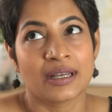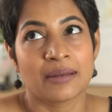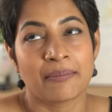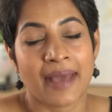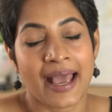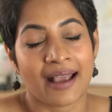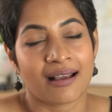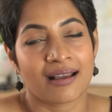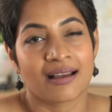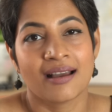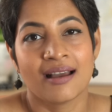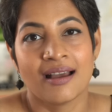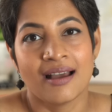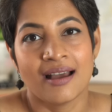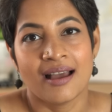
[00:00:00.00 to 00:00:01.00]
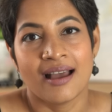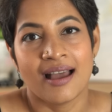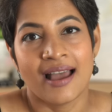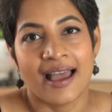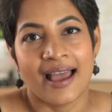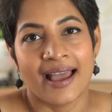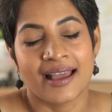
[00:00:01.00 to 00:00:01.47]
in MAC,
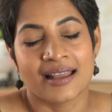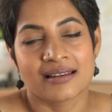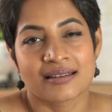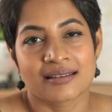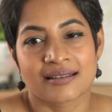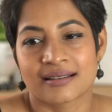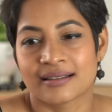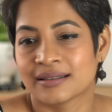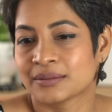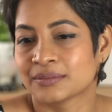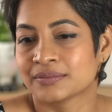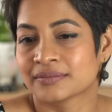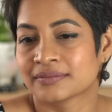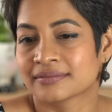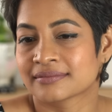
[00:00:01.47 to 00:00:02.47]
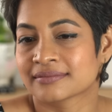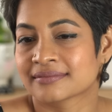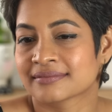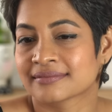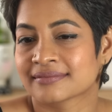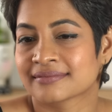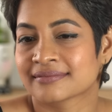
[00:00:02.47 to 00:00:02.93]
and
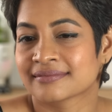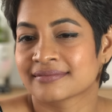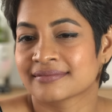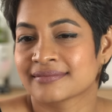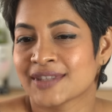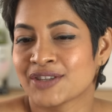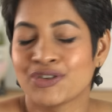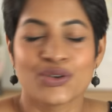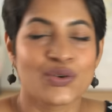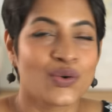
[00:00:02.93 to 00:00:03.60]
if you